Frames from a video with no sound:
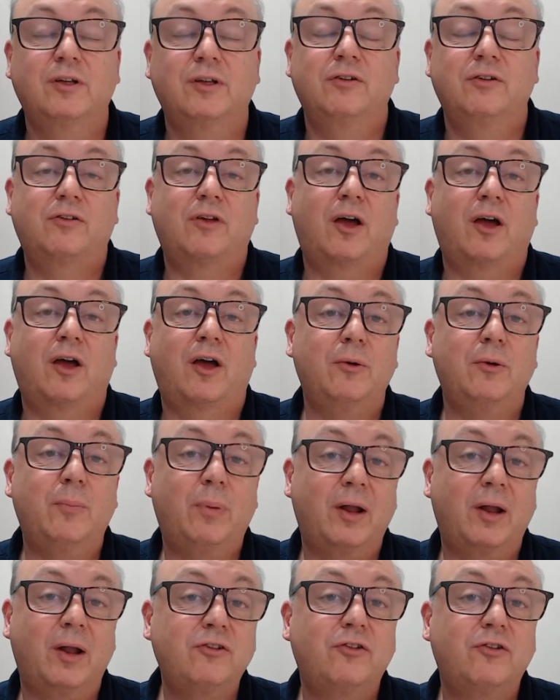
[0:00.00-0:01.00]
So
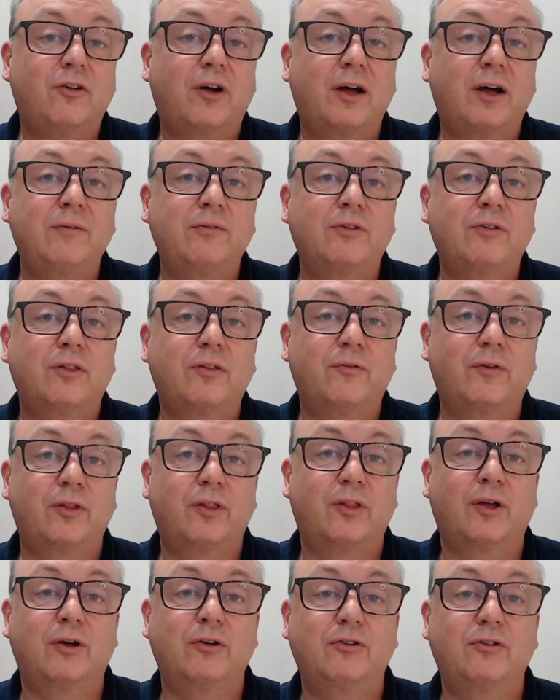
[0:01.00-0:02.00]
pledge drives are for
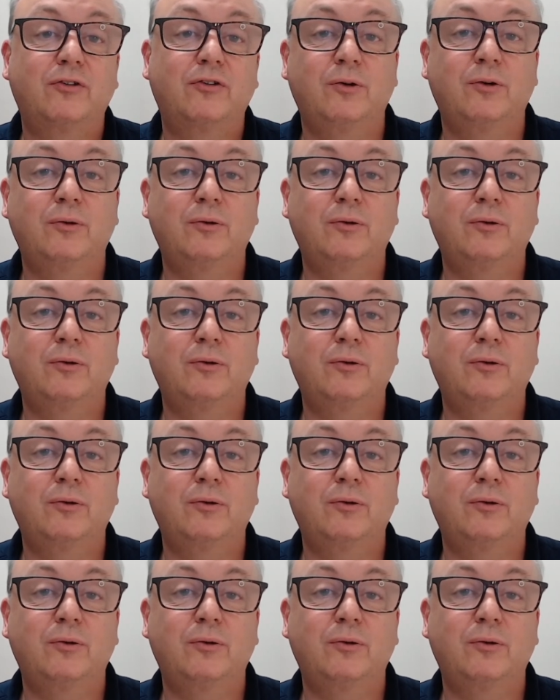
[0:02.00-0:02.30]
those of you